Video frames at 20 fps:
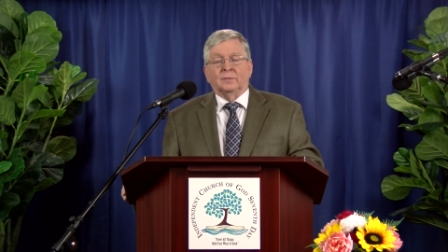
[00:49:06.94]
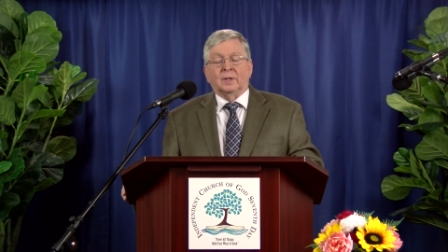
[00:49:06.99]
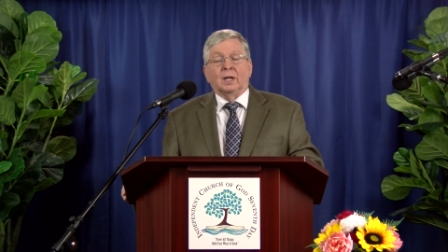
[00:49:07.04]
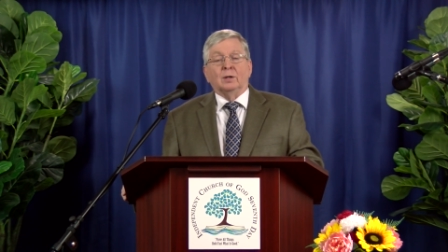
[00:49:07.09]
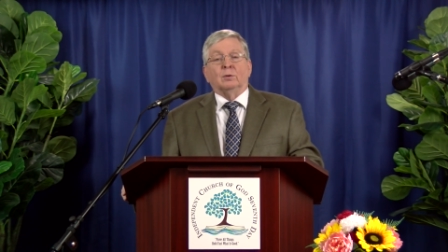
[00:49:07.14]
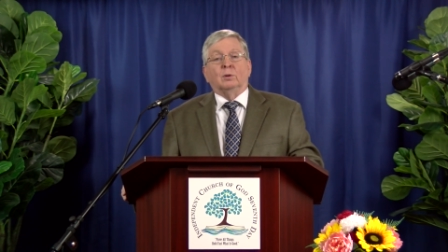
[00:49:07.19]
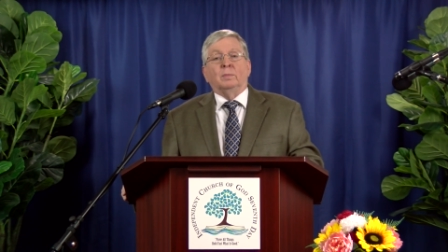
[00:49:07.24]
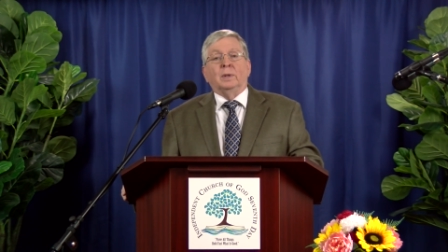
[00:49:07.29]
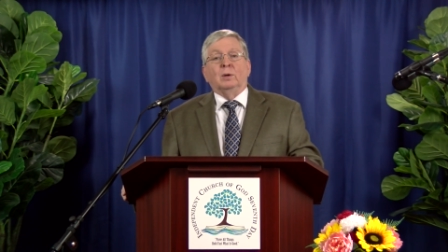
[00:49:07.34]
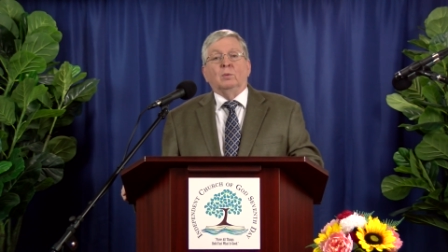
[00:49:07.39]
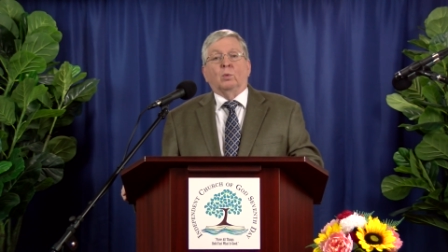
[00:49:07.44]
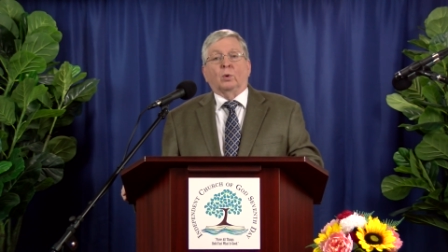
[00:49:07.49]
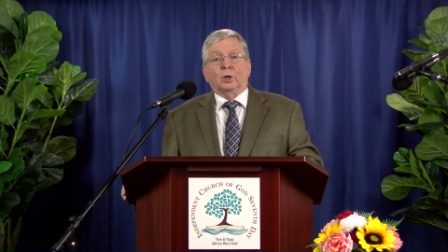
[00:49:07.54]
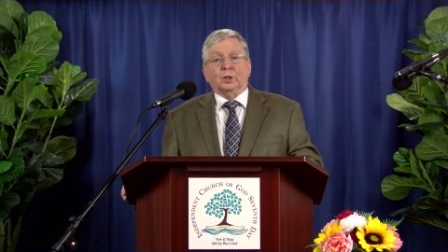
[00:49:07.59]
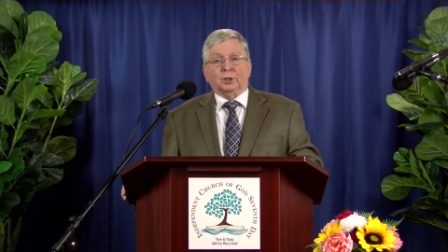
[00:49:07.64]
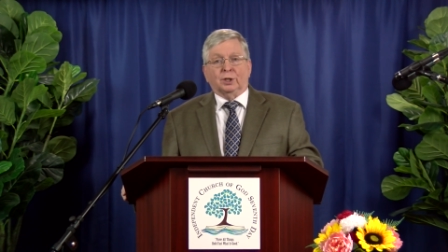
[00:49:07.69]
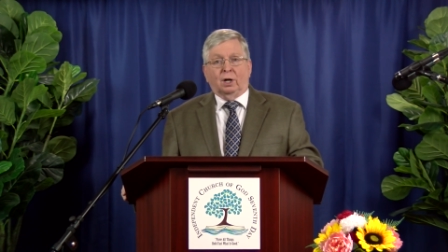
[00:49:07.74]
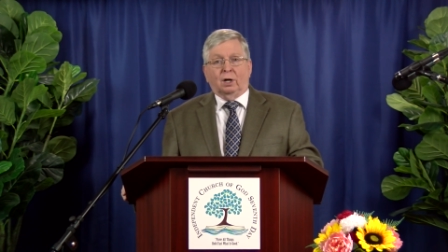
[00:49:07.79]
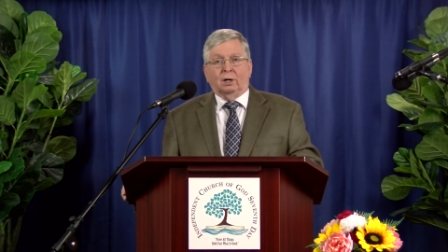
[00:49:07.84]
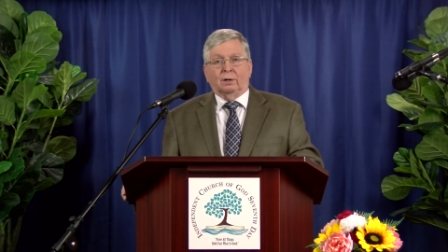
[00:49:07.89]
And we'll be
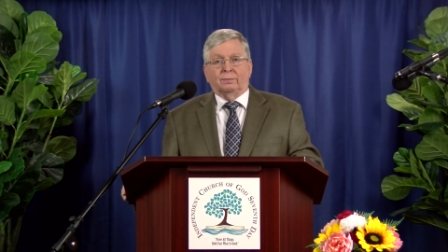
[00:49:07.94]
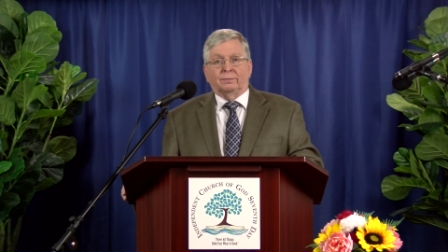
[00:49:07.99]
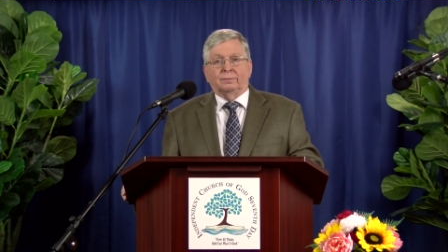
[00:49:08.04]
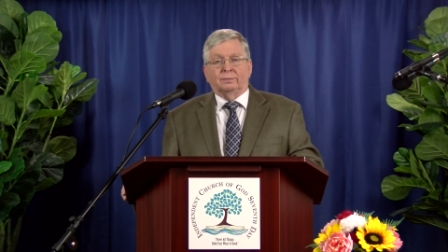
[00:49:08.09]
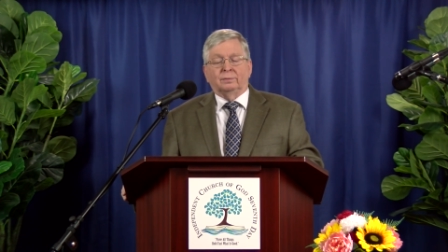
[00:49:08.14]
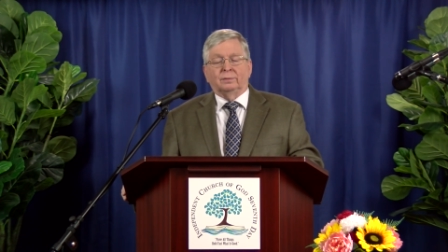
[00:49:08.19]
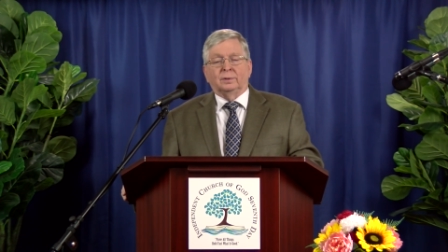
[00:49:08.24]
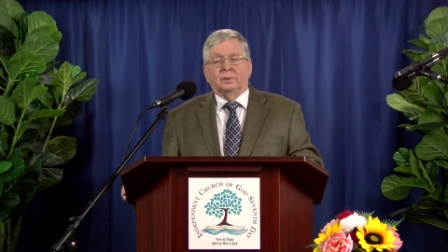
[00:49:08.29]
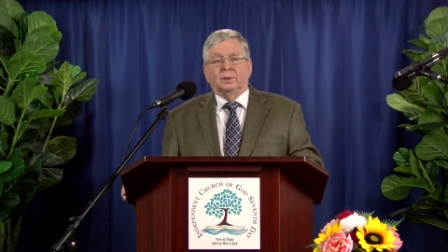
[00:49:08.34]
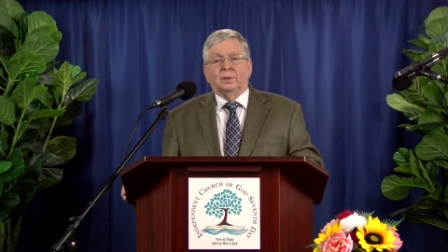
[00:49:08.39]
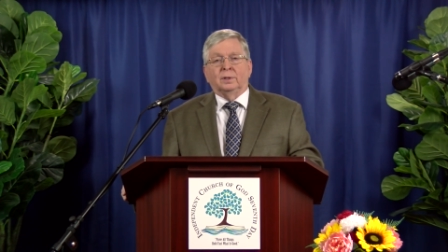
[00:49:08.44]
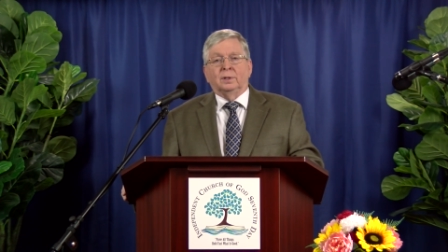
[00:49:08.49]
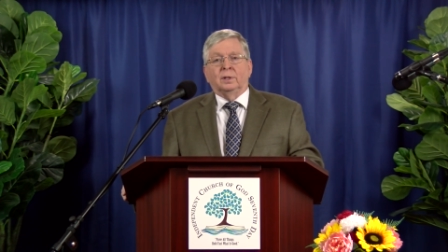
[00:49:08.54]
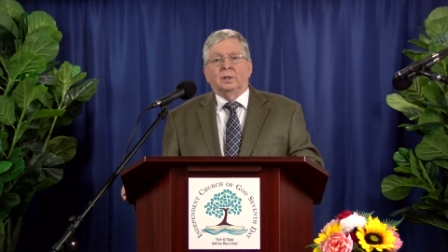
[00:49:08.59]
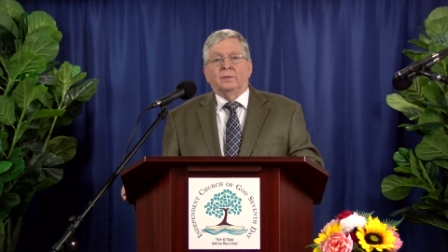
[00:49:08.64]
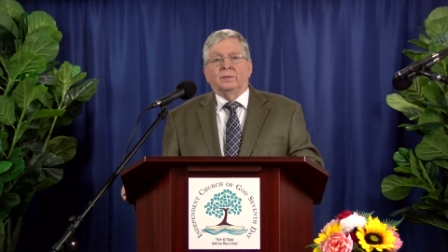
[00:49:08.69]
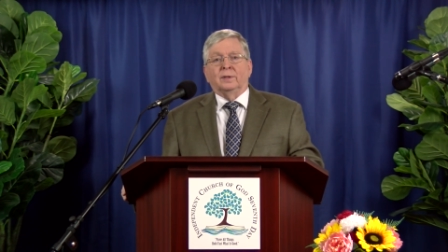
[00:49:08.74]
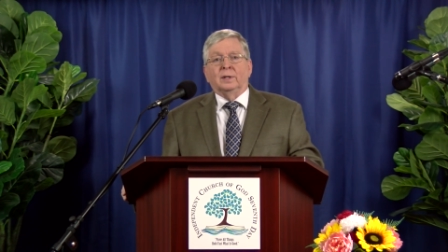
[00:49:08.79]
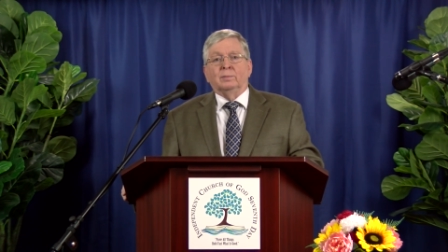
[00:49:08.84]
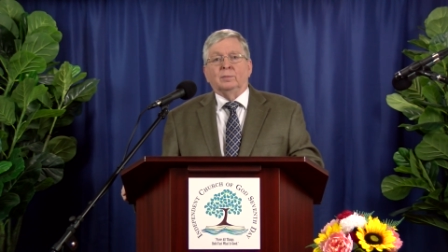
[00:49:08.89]
worse off
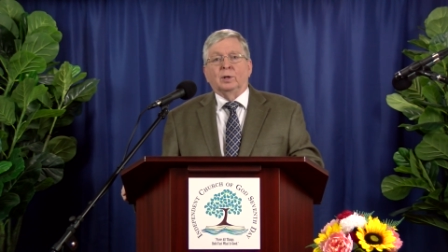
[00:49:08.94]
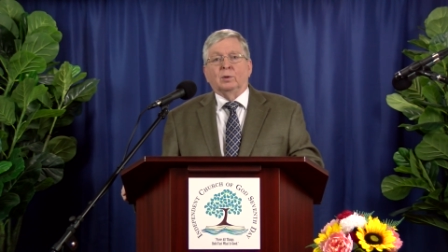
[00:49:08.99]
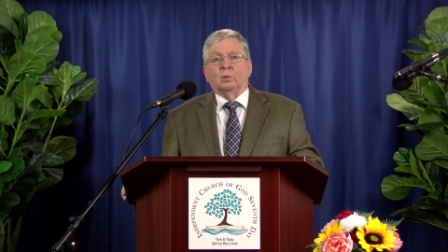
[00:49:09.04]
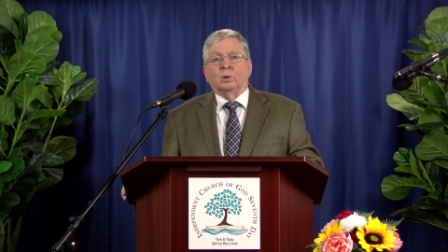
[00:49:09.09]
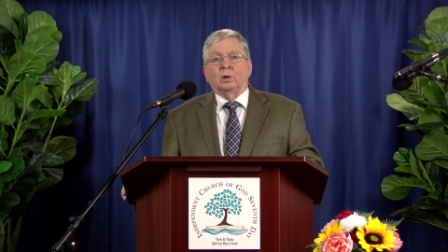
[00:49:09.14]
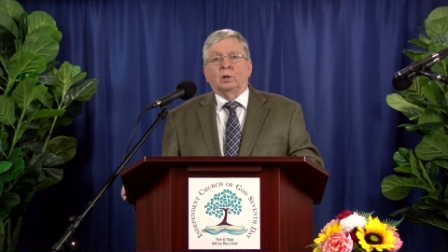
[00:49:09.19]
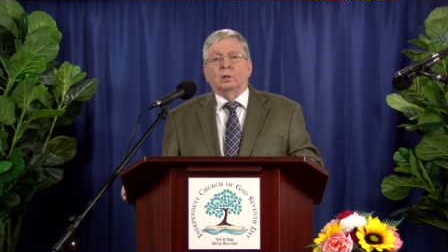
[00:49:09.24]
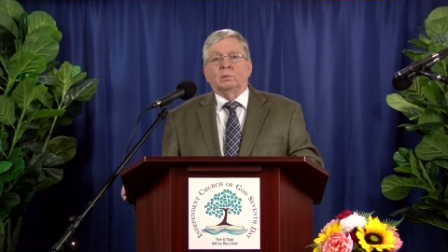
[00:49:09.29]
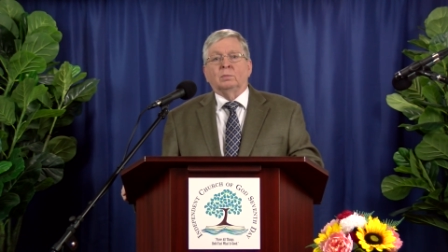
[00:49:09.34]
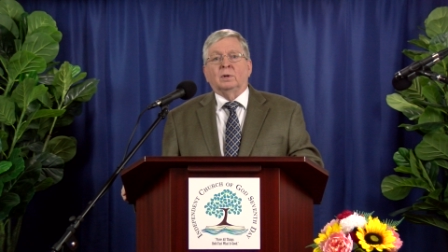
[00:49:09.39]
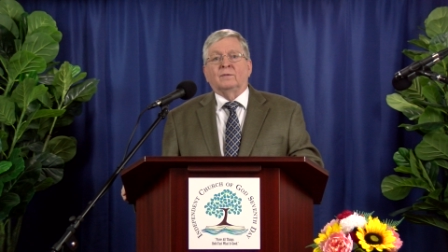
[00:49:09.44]
than we were